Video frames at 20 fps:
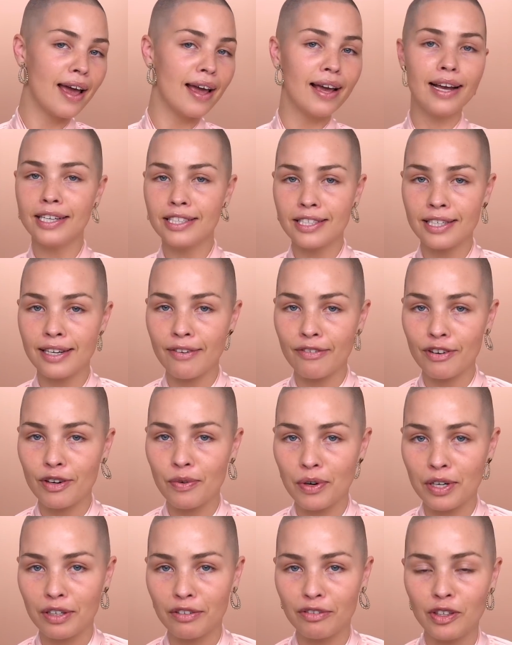each and every
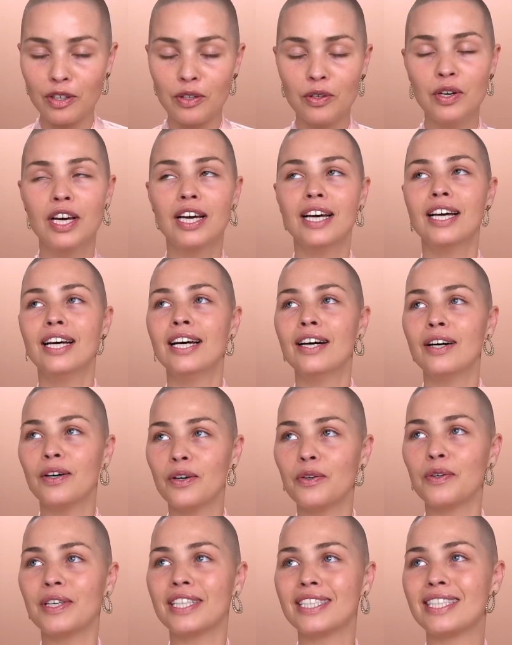one of you
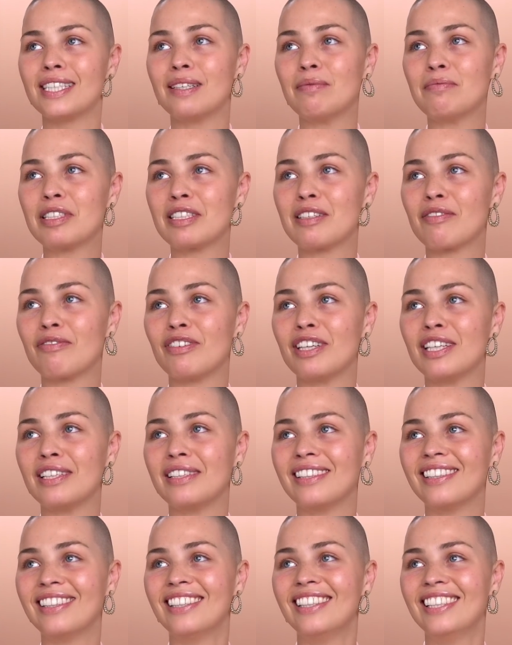always seems to
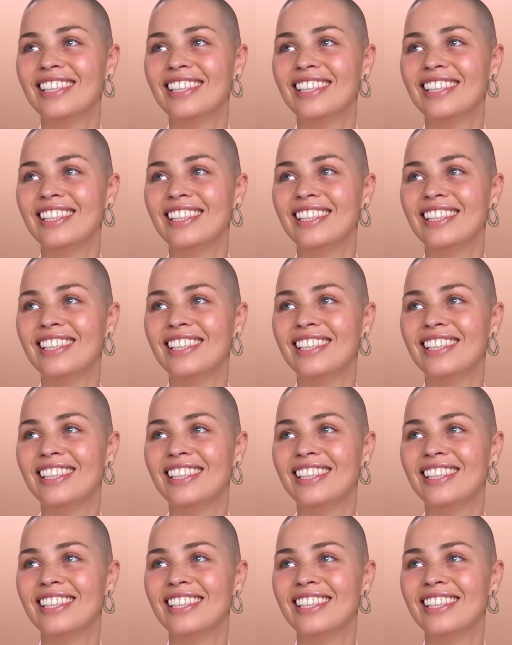feel